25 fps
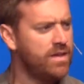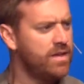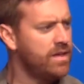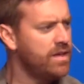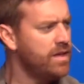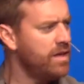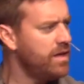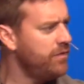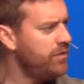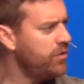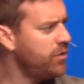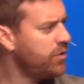
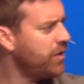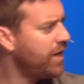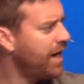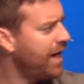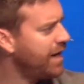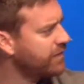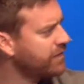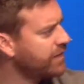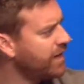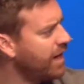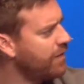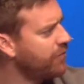If you could
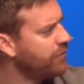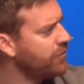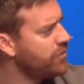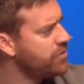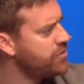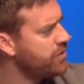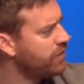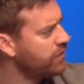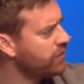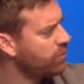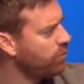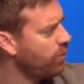ask God for
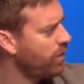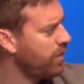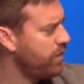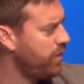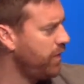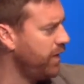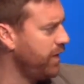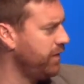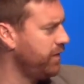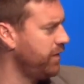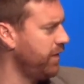just one thing